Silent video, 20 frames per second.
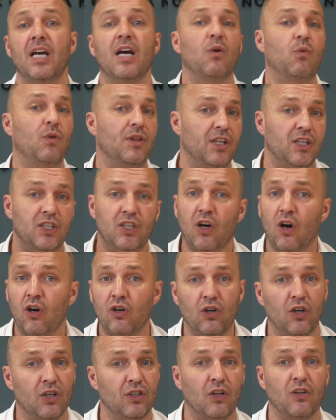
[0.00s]
whether you're
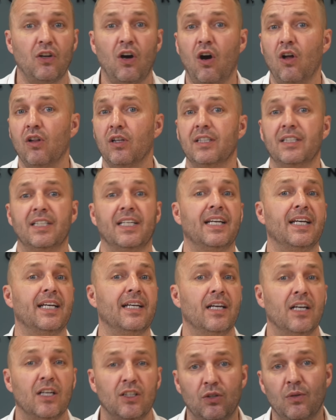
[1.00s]
going on holiday,
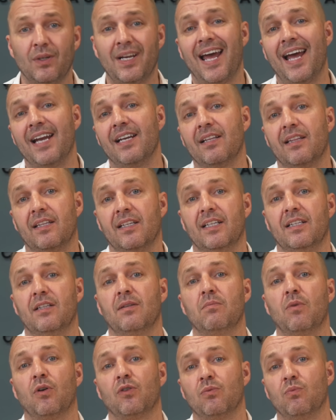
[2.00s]
doing anything in the
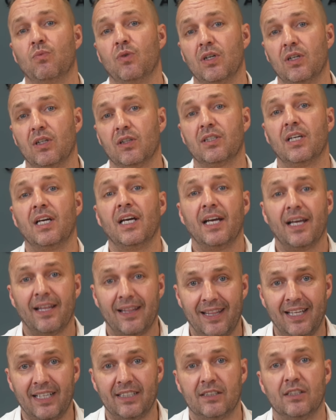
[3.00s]
modern world,
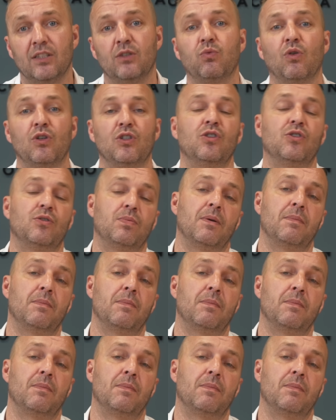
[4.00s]
this is what you should be